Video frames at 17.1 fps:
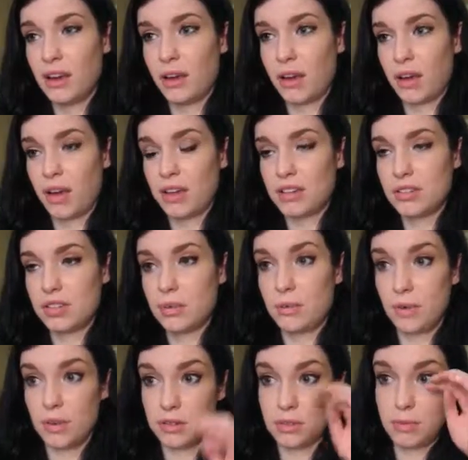Or actually
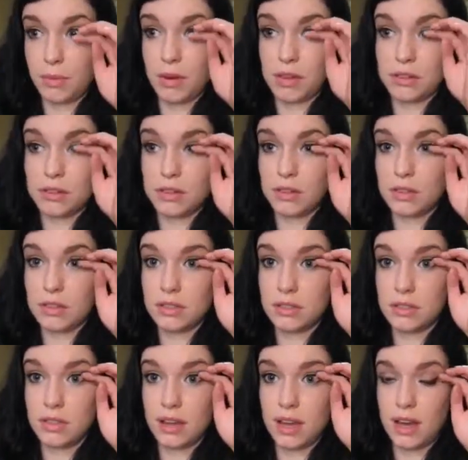most bronzers
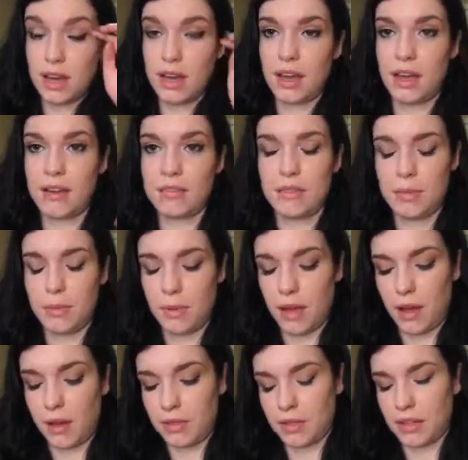I have to
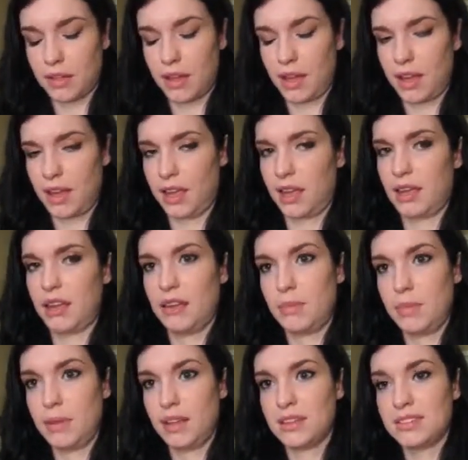apply with a light
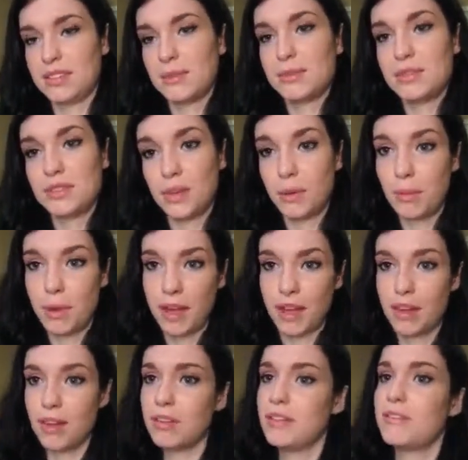hand because I'm so
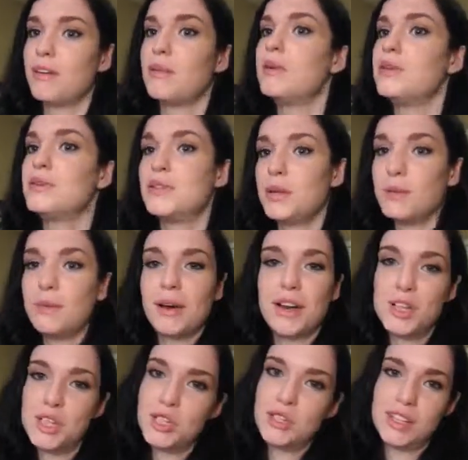pale, and if I put too
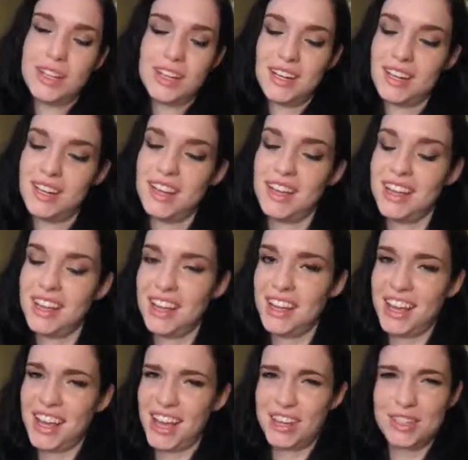much then
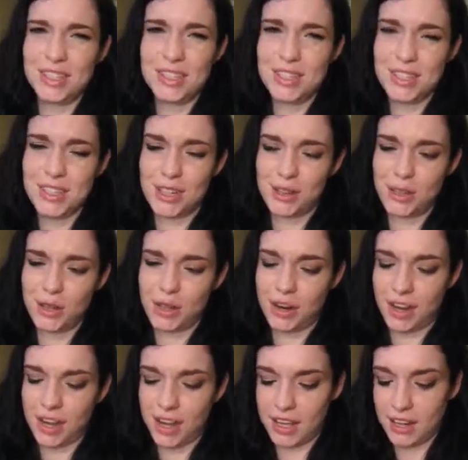it just doesn't look
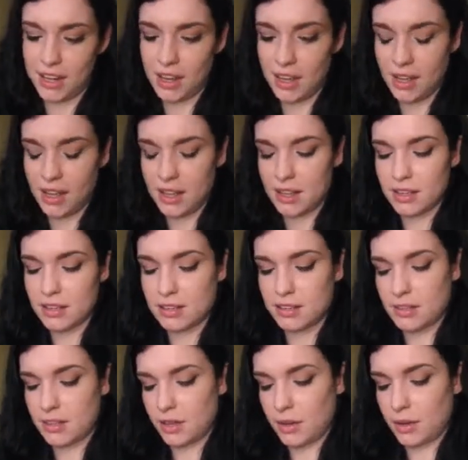right.
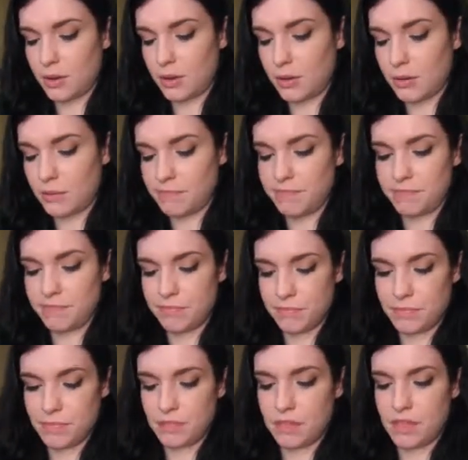So
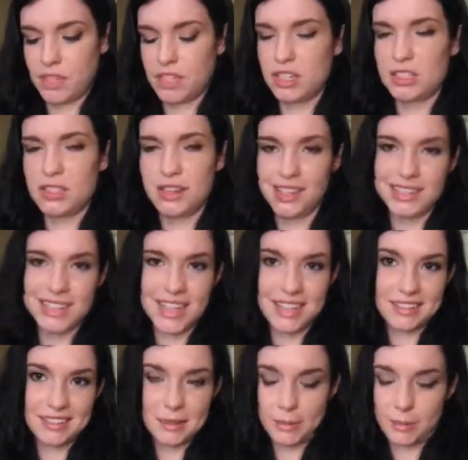it just kind of
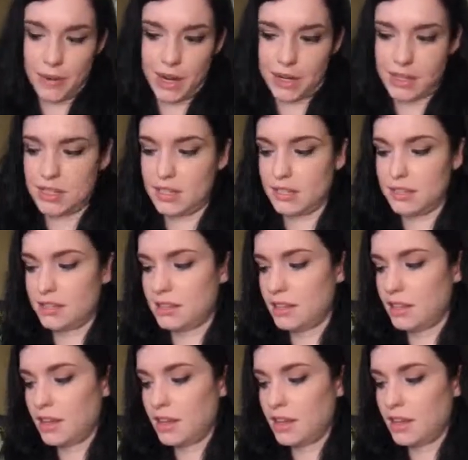takes some practice.